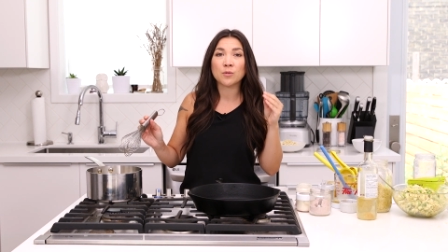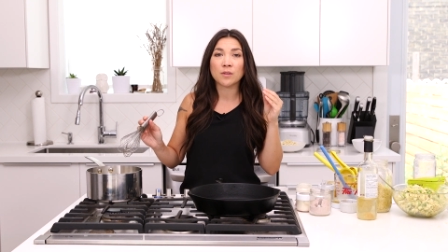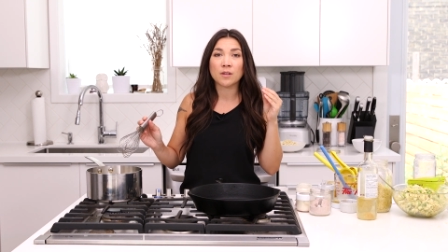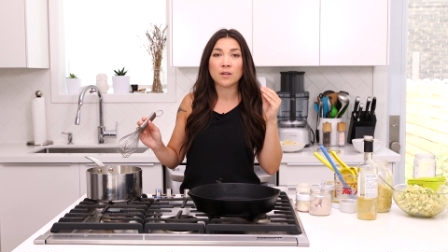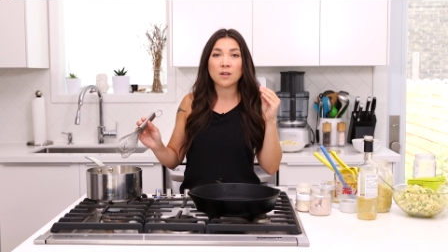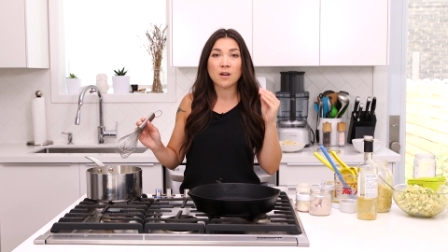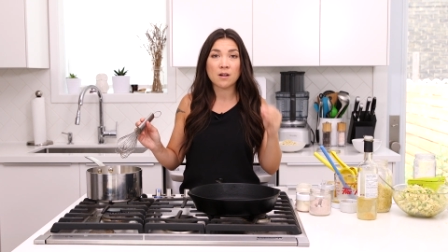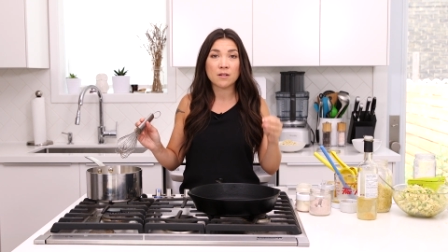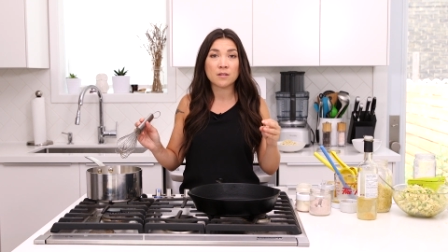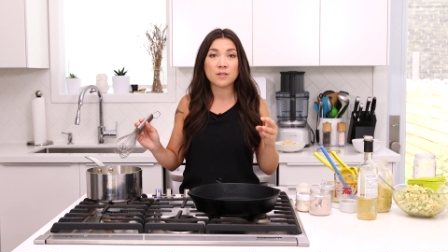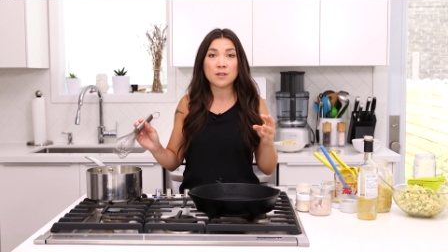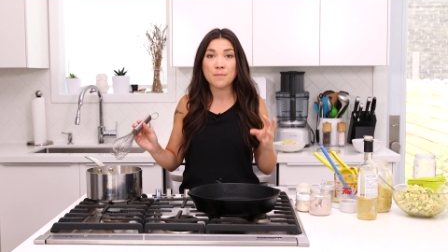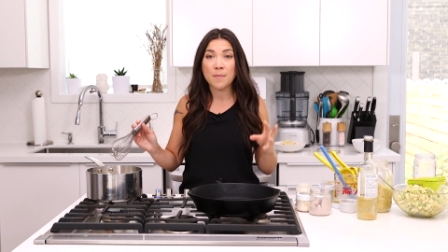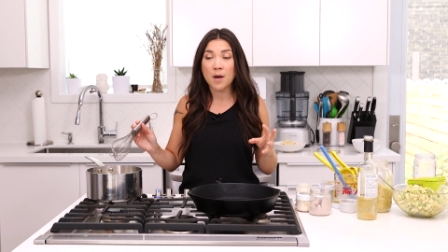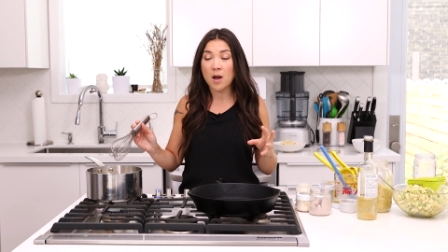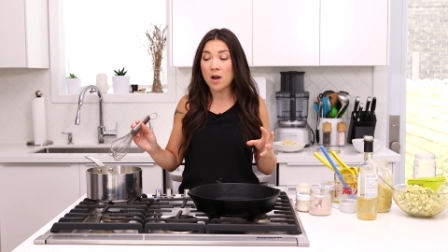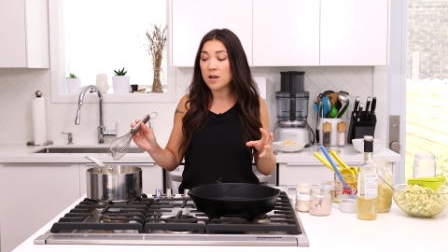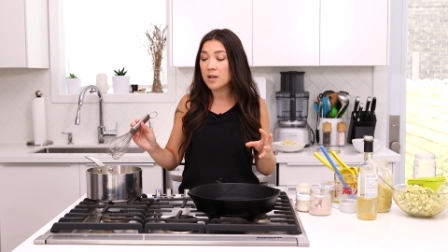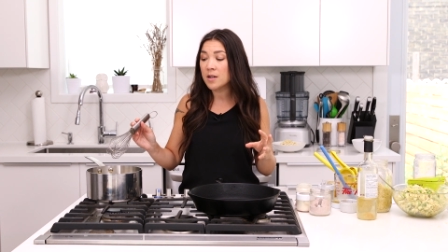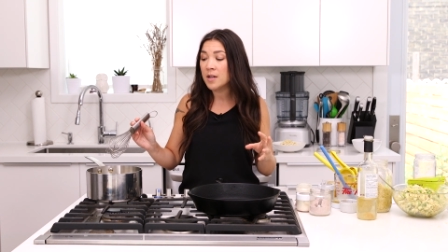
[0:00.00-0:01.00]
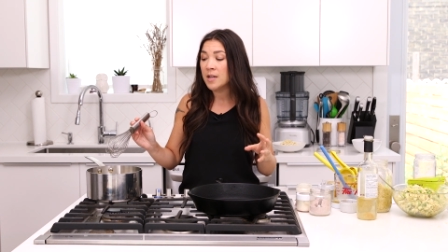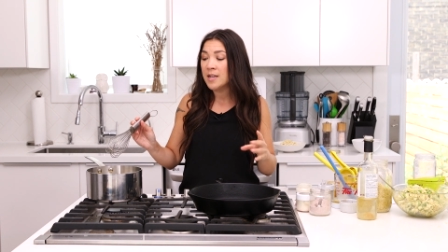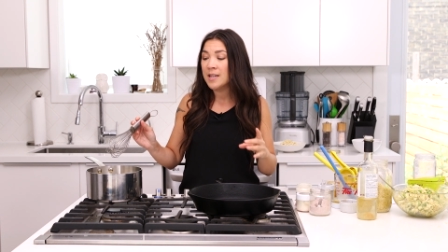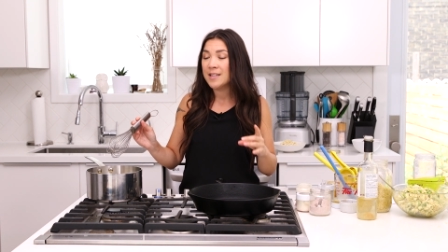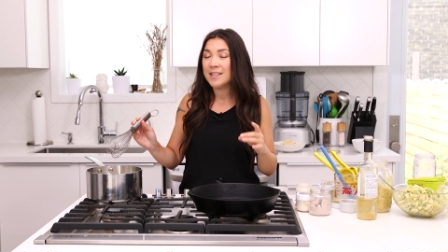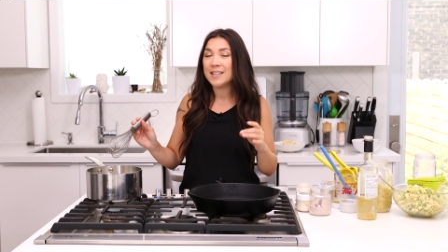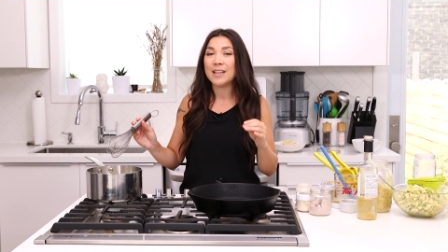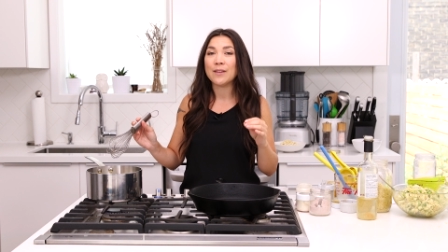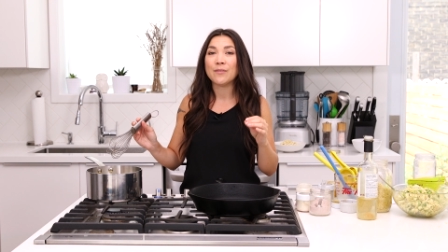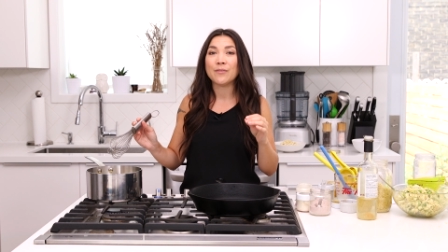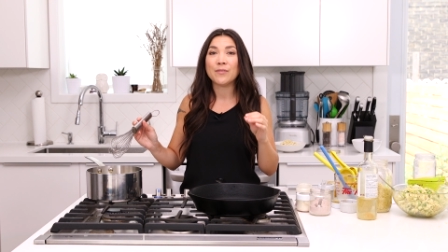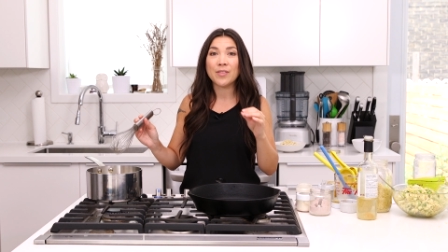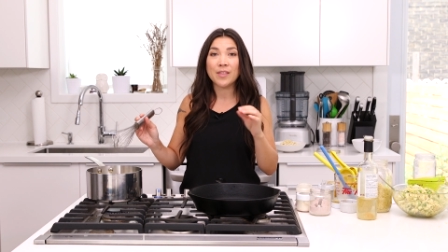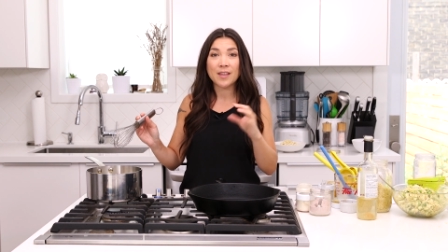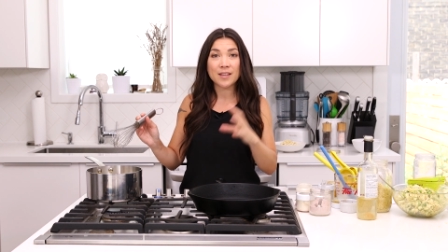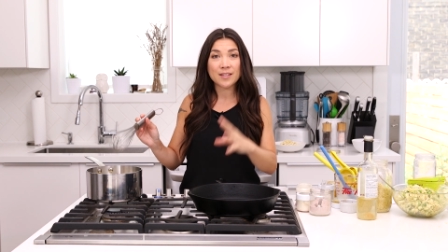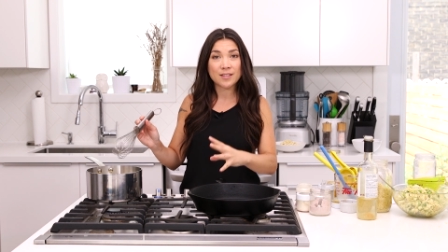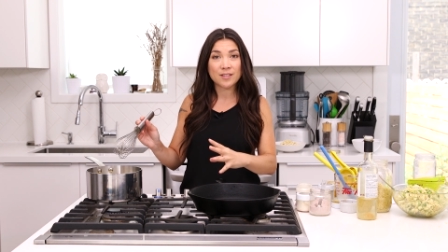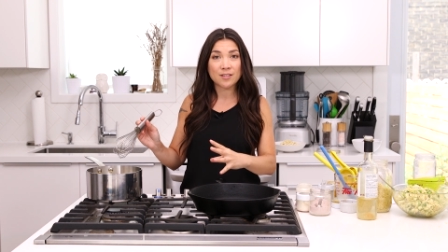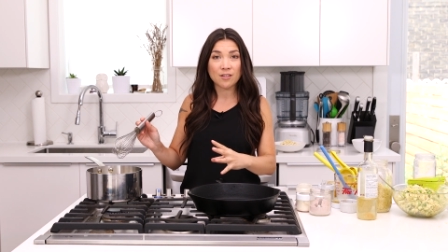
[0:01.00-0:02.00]
or the kala namak, to give
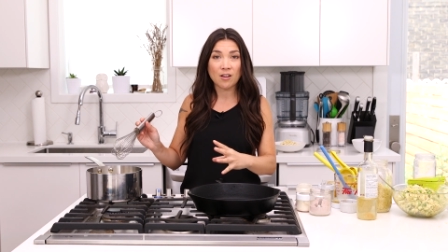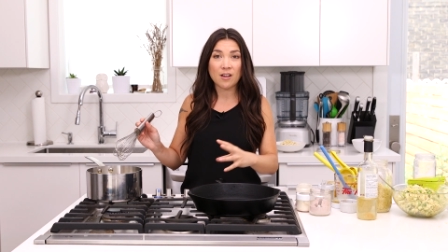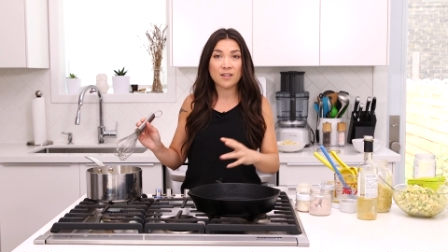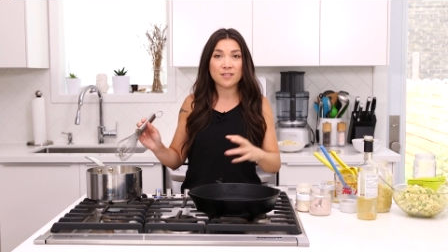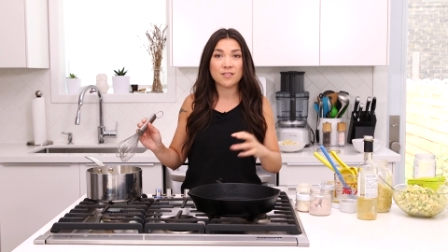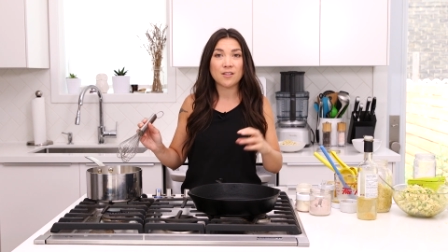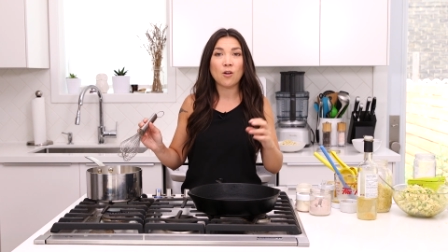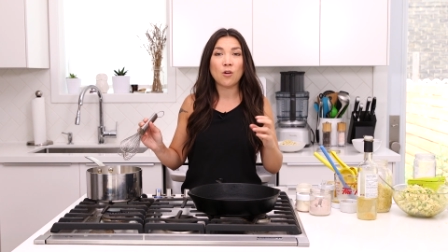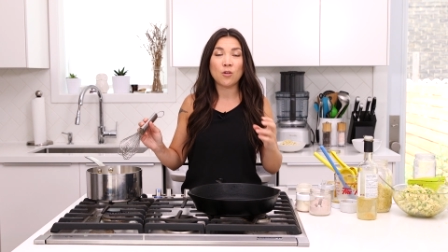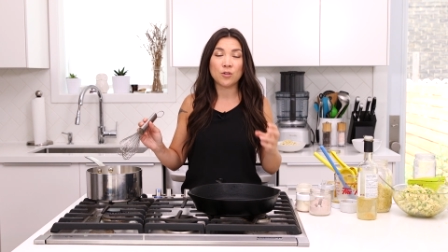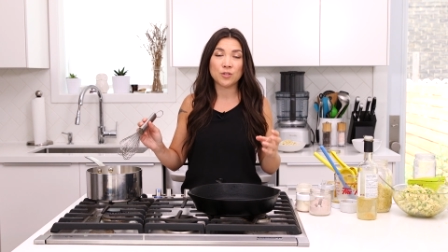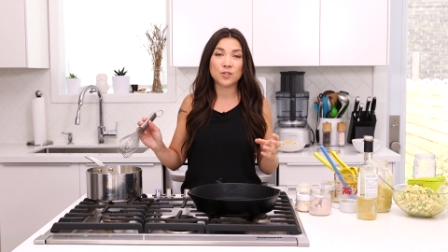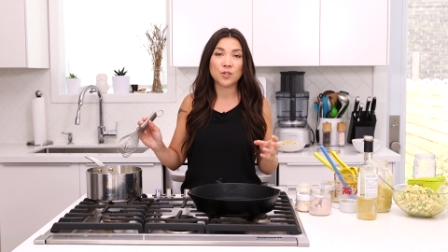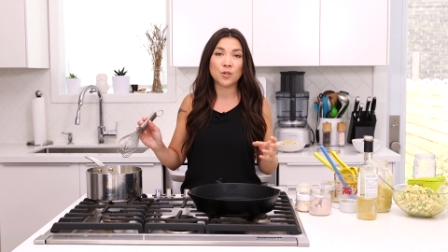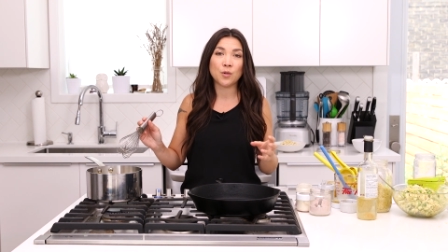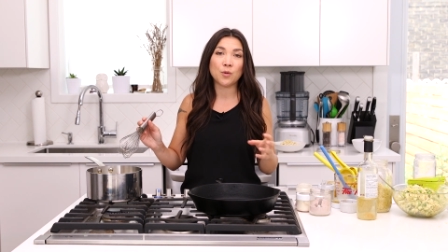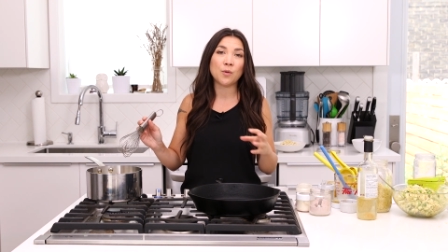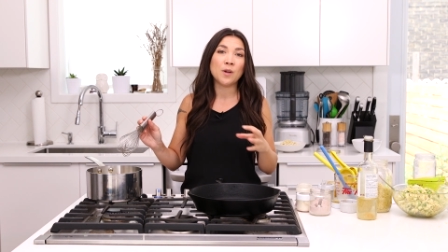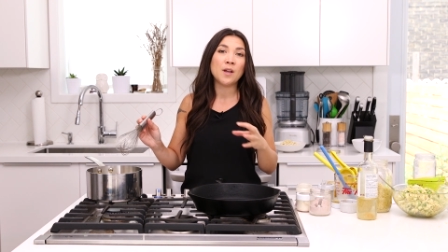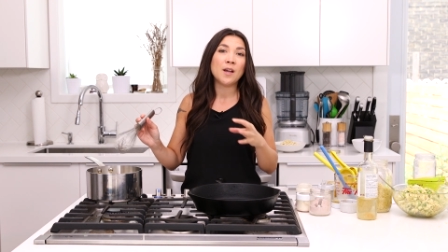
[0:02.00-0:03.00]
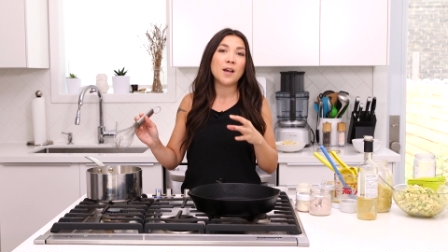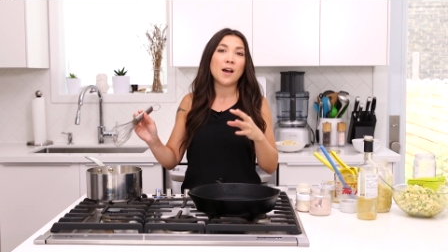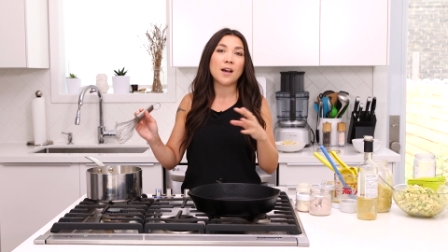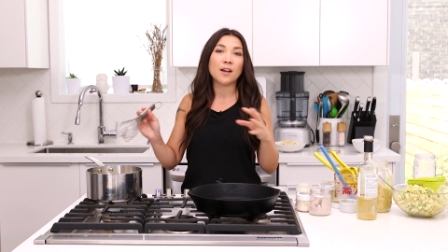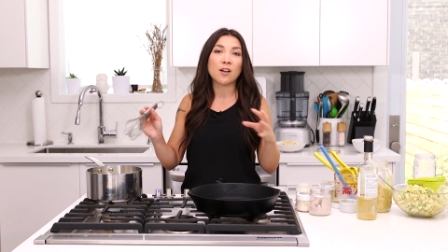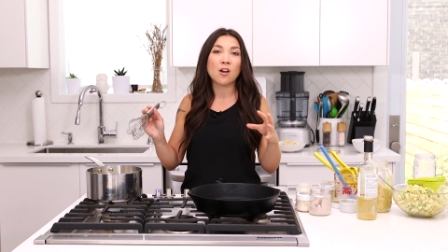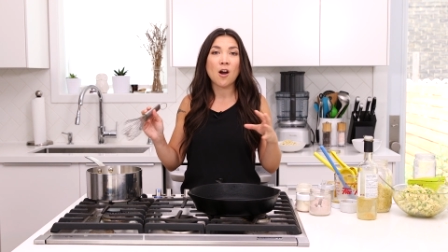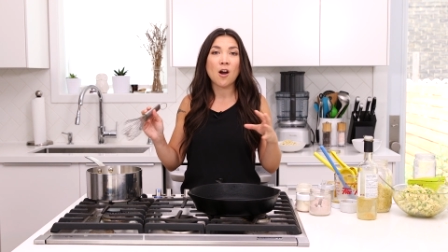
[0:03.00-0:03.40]
this sauce also a